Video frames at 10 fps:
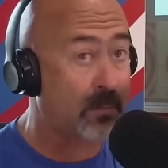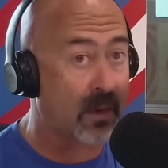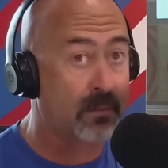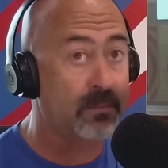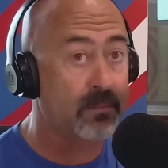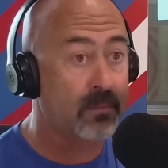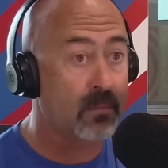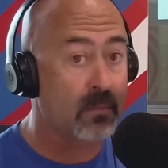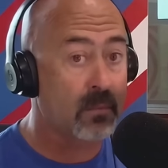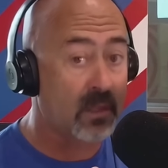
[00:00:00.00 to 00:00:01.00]
on them.
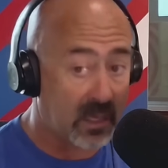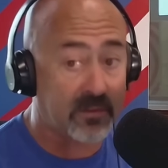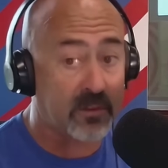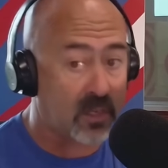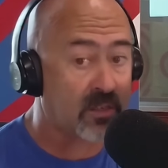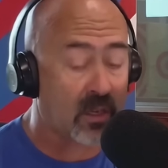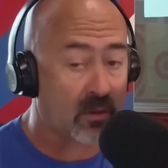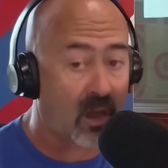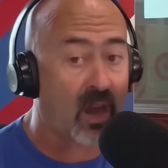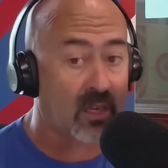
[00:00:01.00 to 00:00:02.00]
Give the Chiefs another
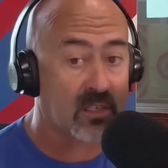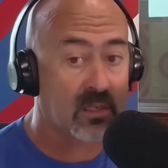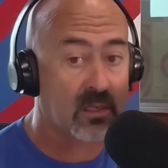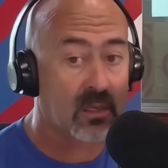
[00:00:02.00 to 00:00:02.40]
loss.